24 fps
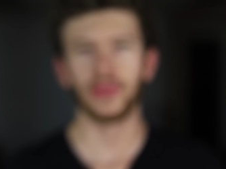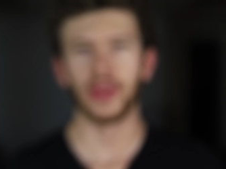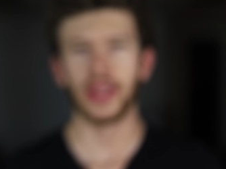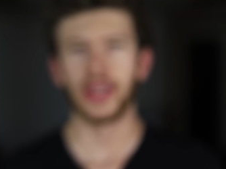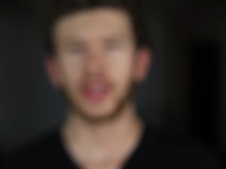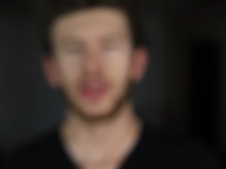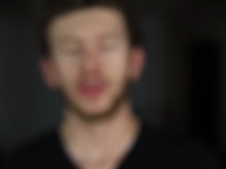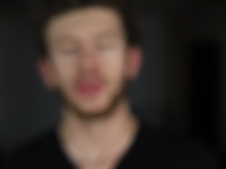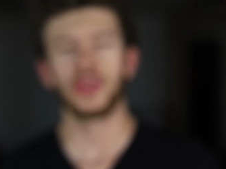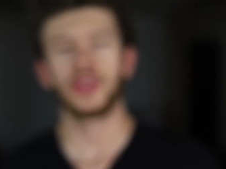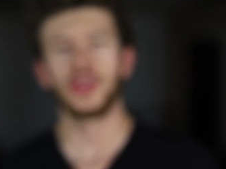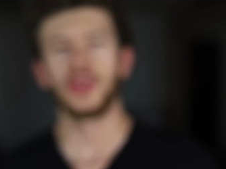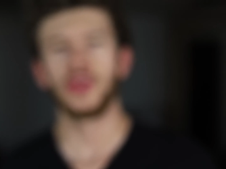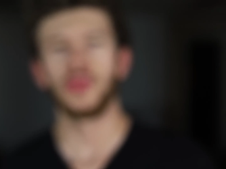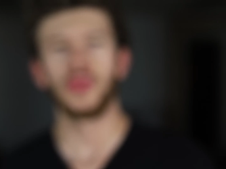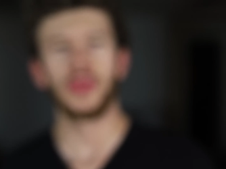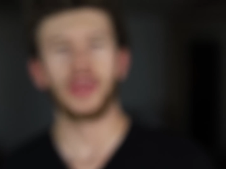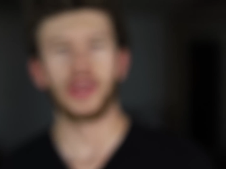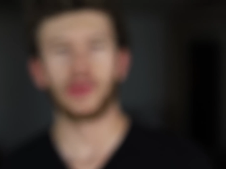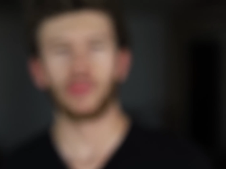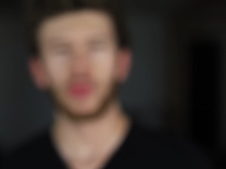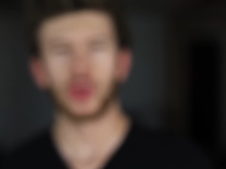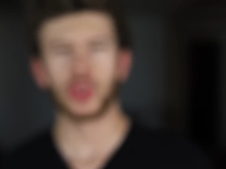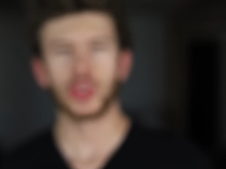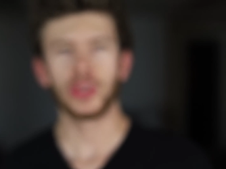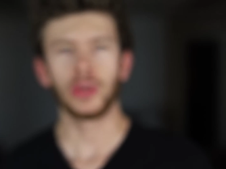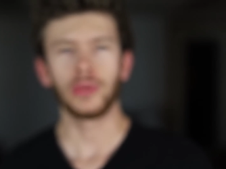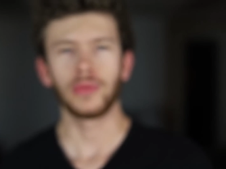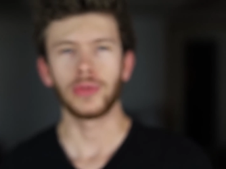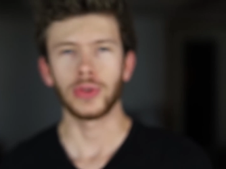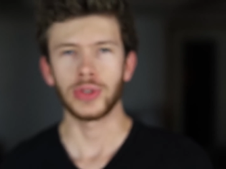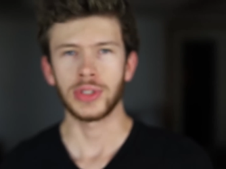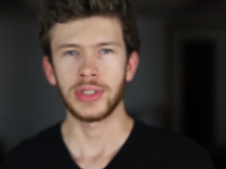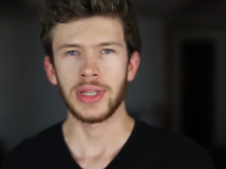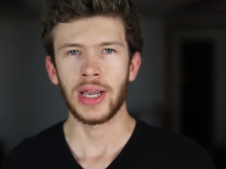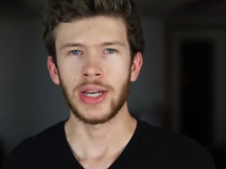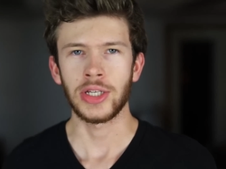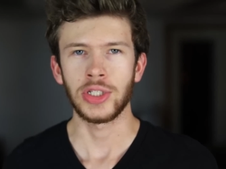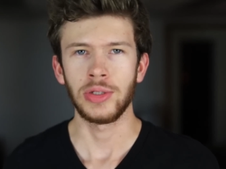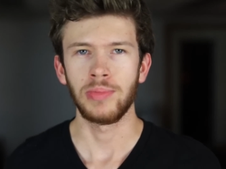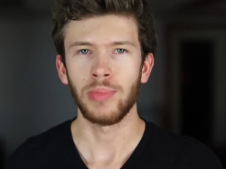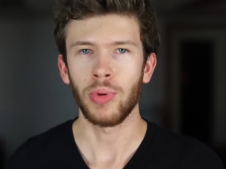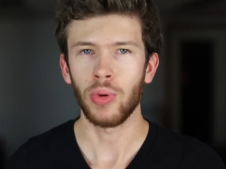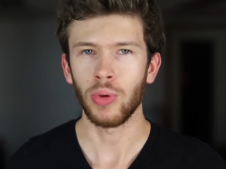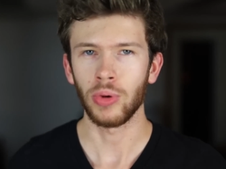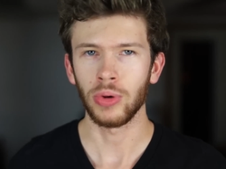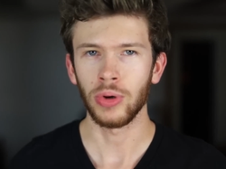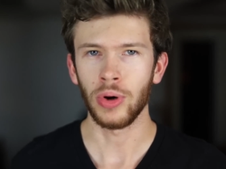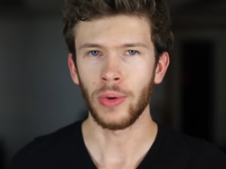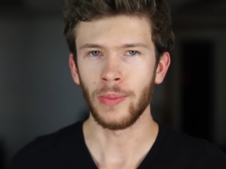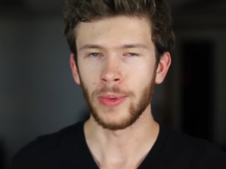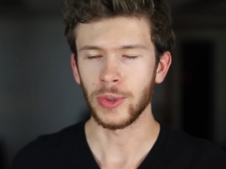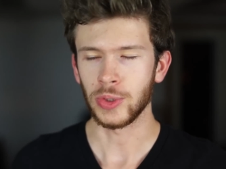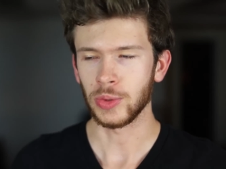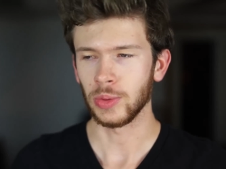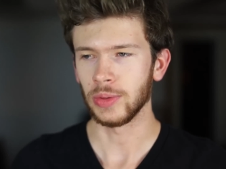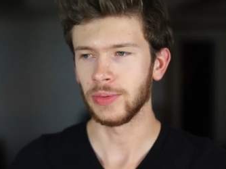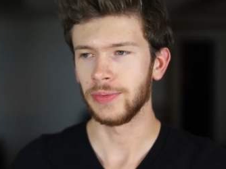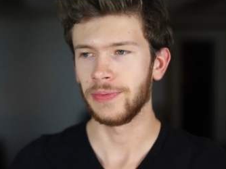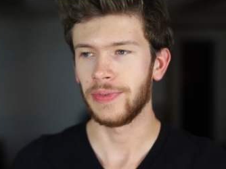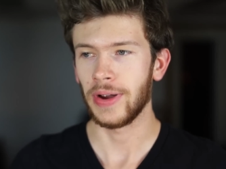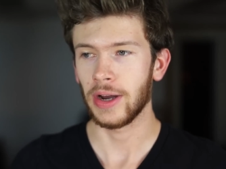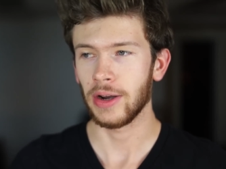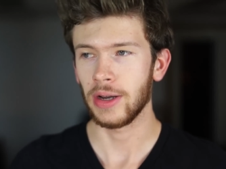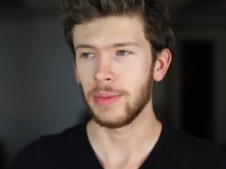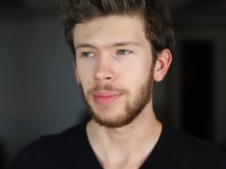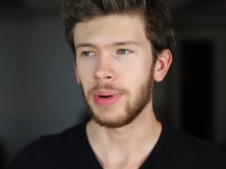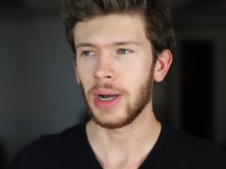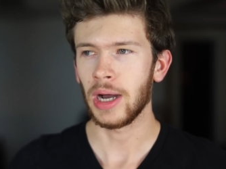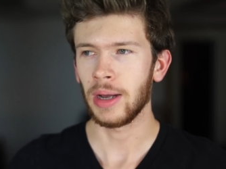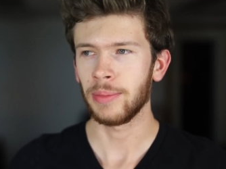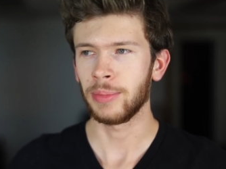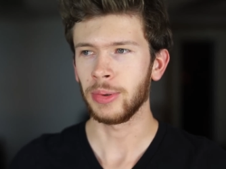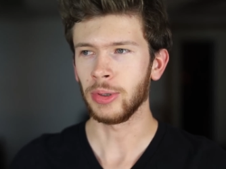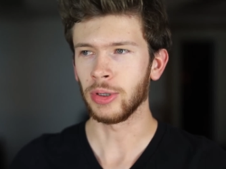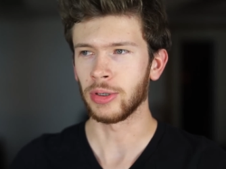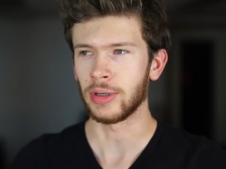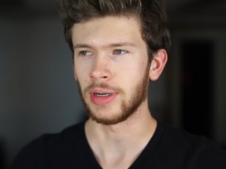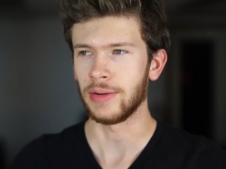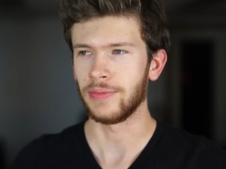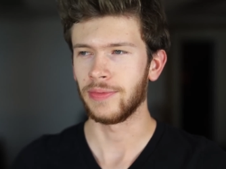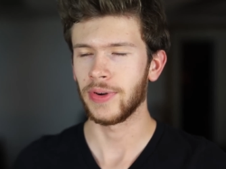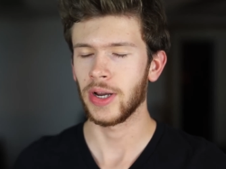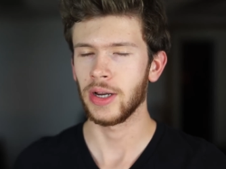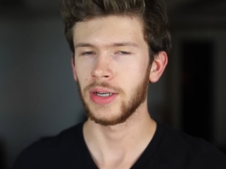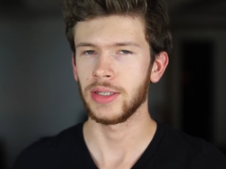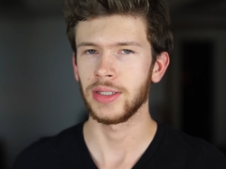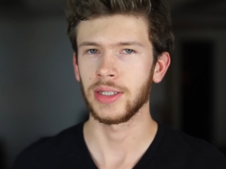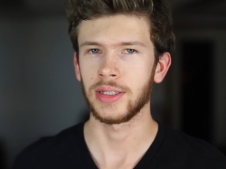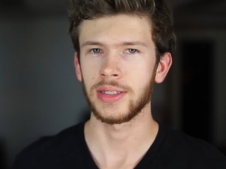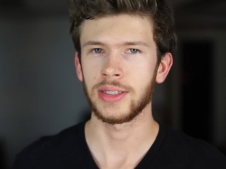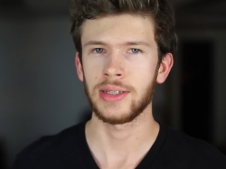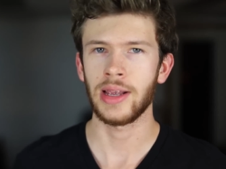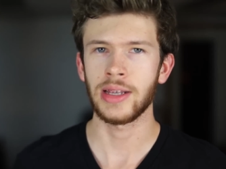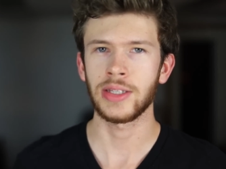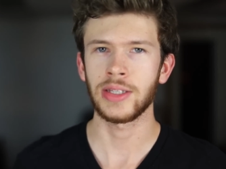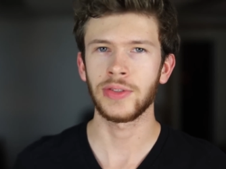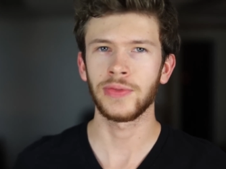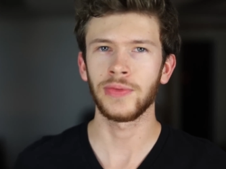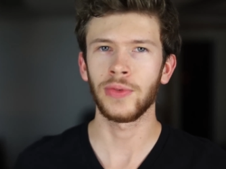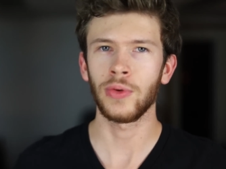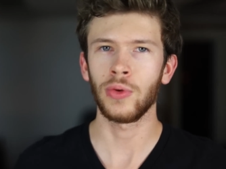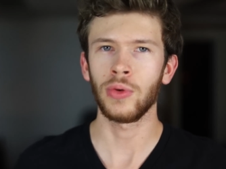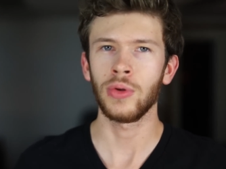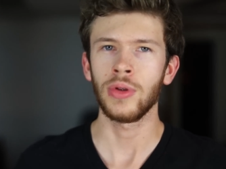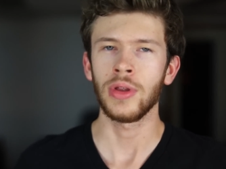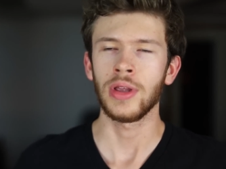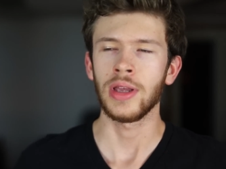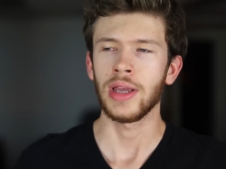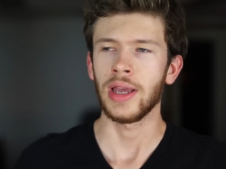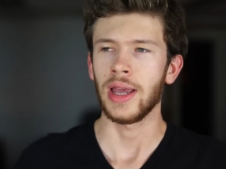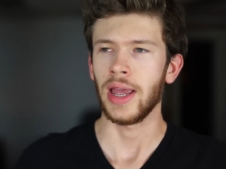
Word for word: flanker to the original Versace Pour Homme, which was very popular and very successful.